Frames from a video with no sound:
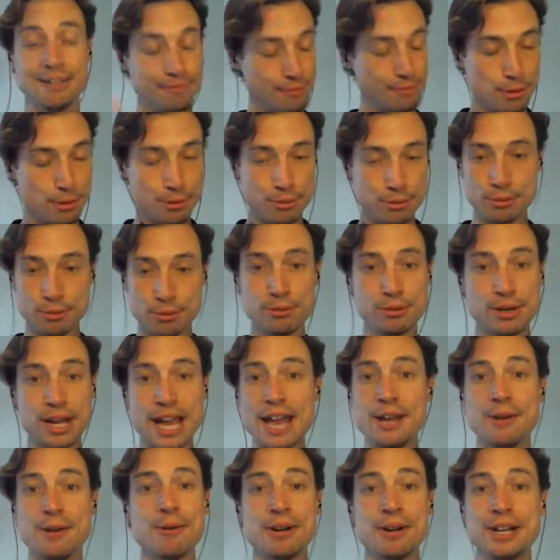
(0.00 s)
we'll
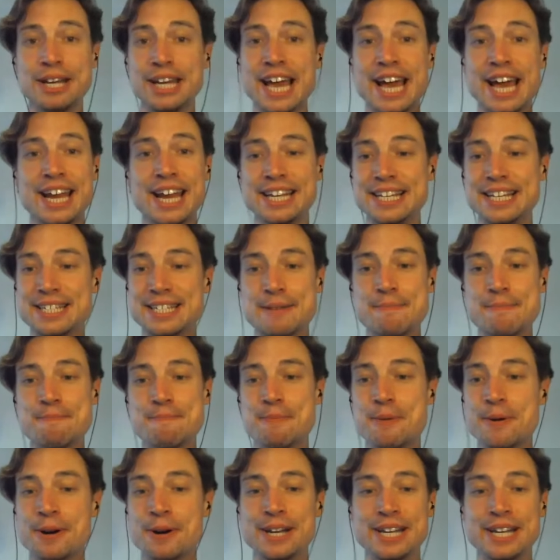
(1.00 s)
get you on again at some
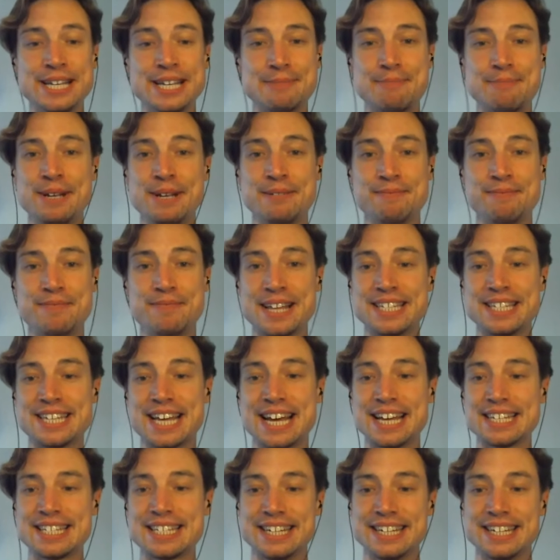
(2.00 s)
point. It's been
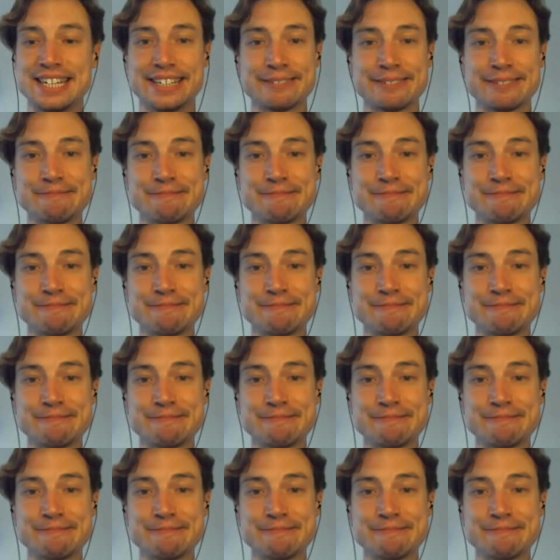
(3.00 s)
fantastic.